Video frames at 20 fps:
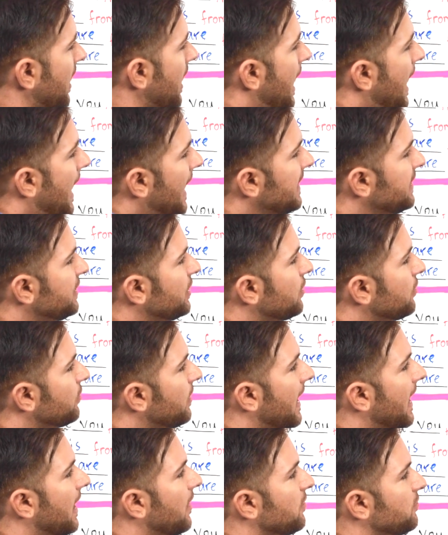I know
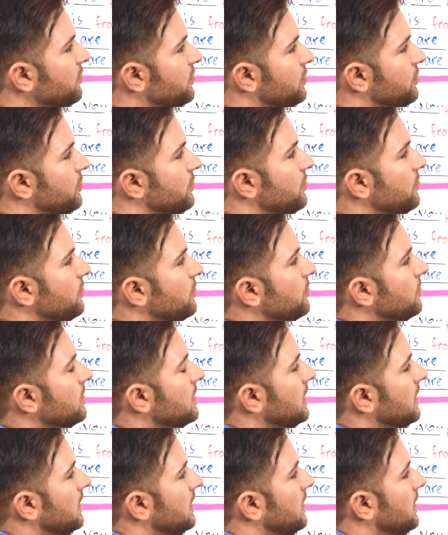how to
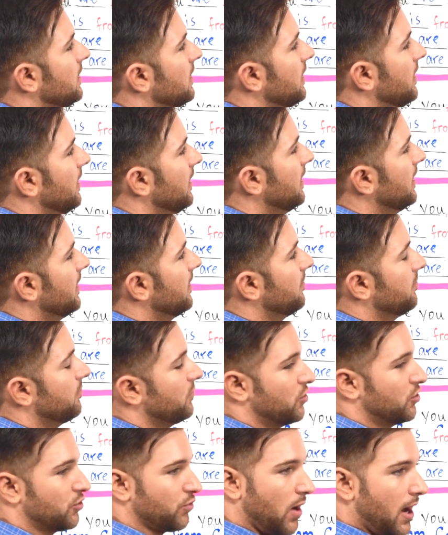
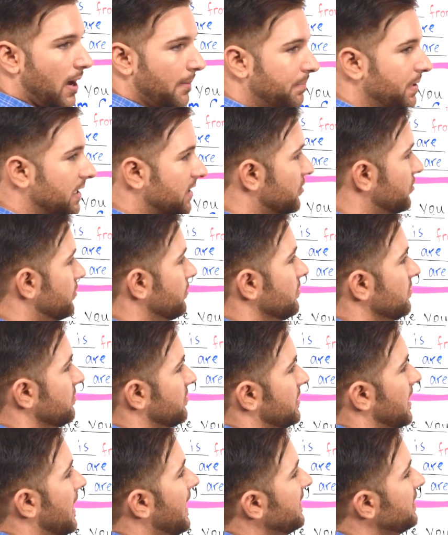draw
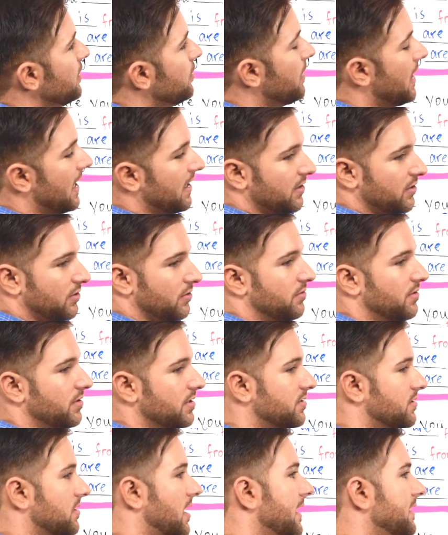pictures. I know how to do
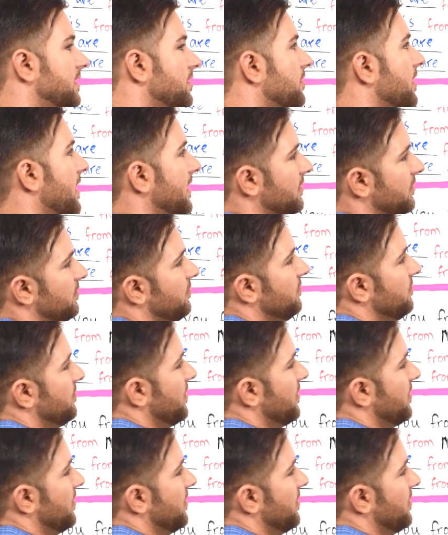this, I know how to do